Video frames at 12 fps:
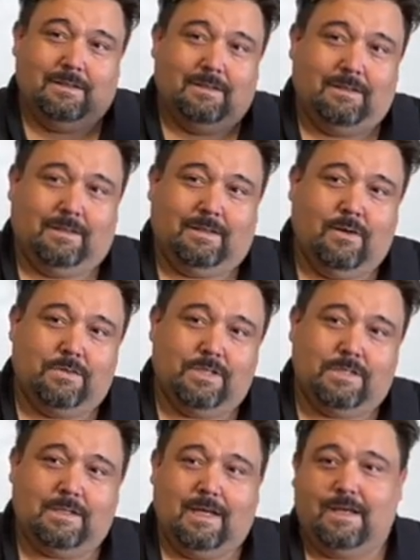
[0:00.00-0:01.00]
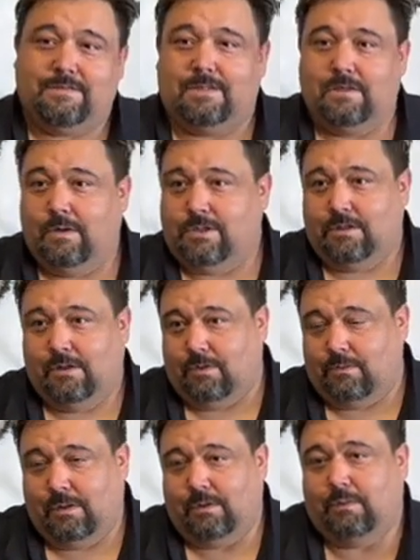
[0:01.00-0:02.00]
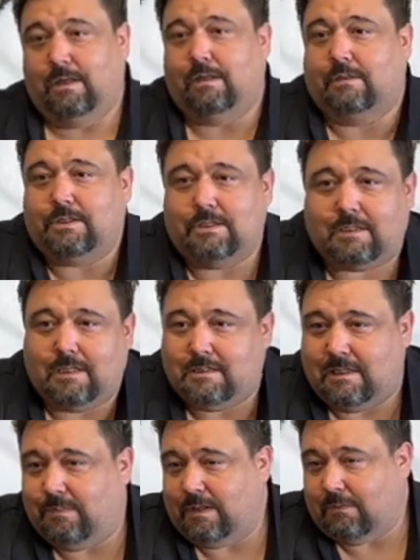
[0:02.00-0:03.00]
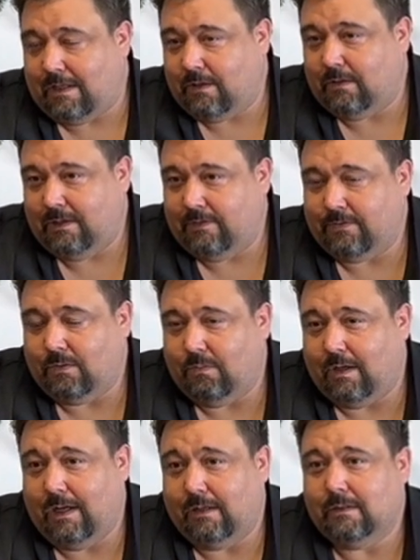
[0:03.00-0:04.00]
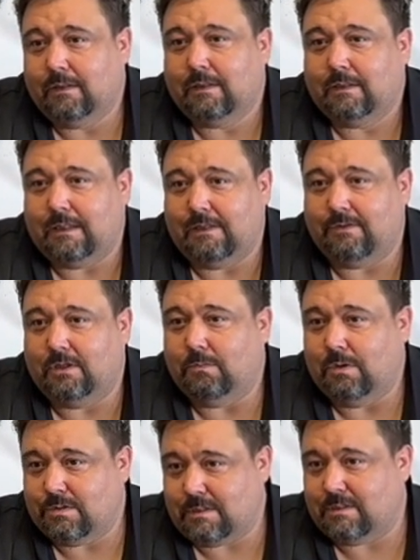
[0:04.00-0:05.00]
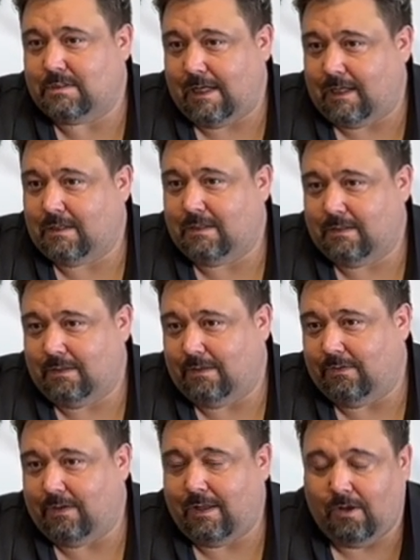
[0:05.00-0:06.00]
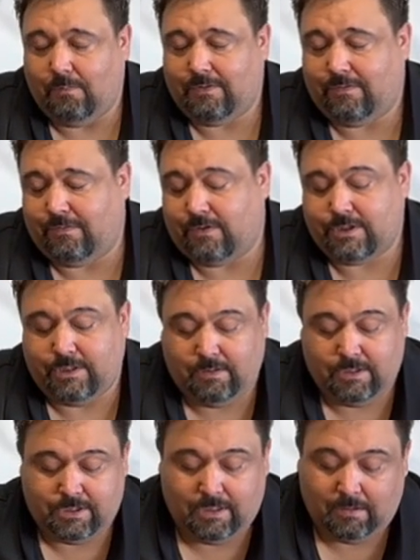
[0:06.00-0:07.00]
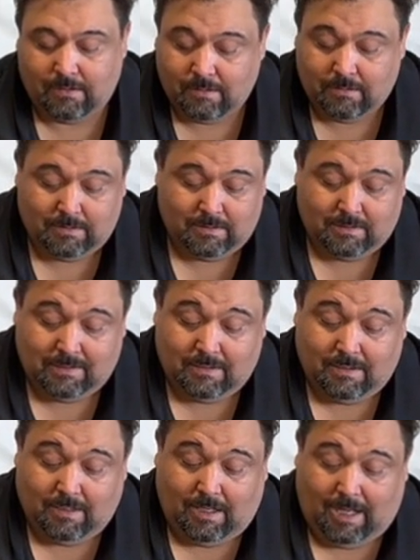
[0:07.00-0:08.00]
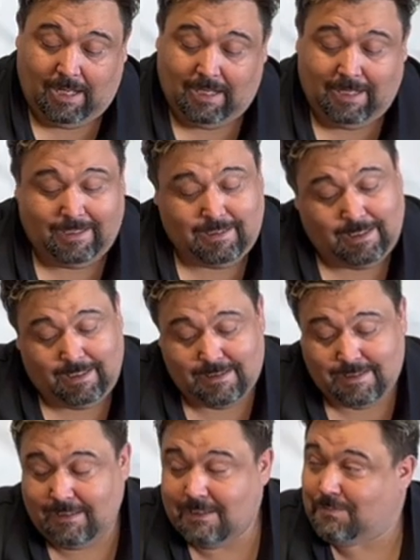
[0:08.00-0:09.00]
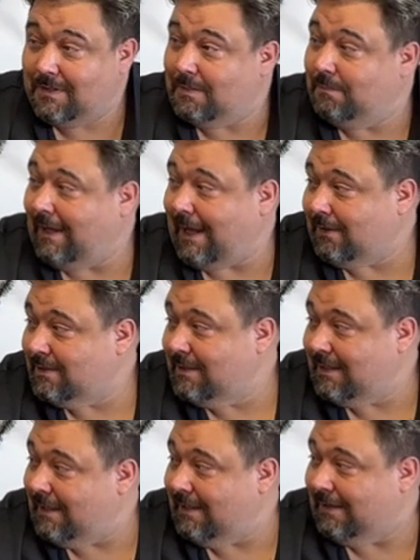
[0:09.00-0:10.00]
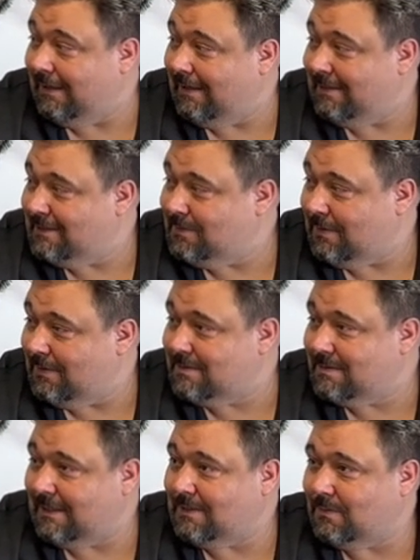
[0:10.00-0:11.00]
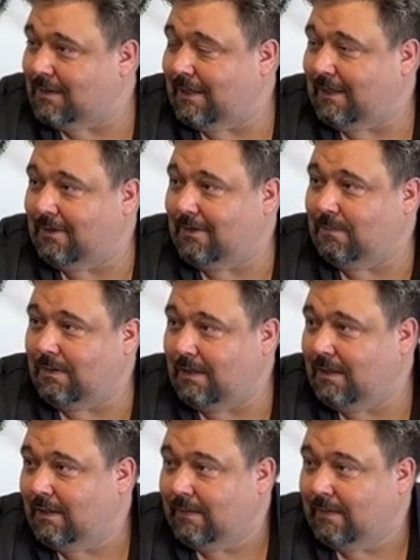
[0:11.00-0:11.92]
the coaching staffs know each other really well just because they've been around the league for a while, even though Mosa's taken the helm the first year this year. I kind of see this being a battle to the end. It's one of those things where it could be.